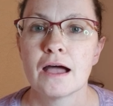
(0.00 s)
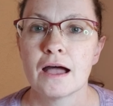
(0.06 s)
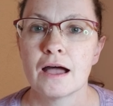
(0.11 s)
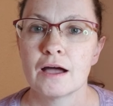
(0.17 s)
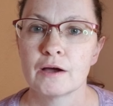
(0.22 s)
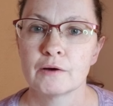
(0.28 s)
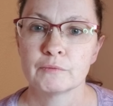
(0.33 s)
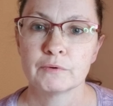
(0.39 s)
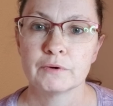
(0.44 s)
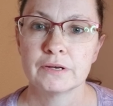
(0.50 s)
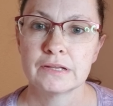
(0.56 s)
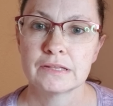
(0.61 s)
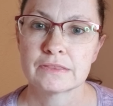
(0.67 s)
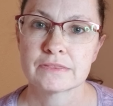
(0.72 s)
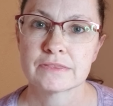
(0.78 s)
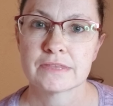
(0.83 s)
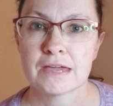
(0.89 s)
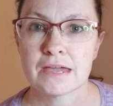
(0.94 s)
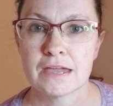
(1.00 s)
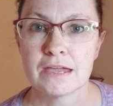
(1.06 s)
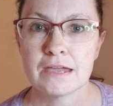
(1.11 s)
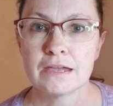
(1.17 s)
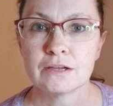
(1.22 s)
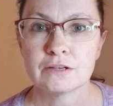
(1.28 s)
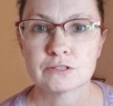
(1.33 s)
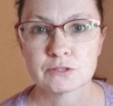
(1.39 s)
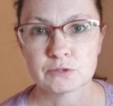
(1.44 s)
I want to
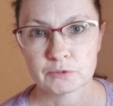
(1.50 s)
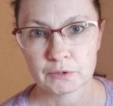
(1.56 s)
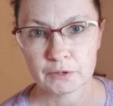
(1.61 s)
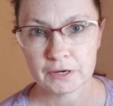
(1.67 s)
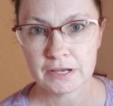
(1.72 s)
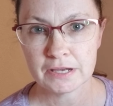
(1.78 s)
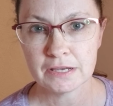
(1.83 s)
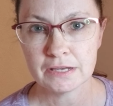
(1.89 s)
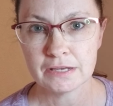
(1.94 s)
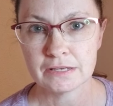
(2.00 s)
thank Tori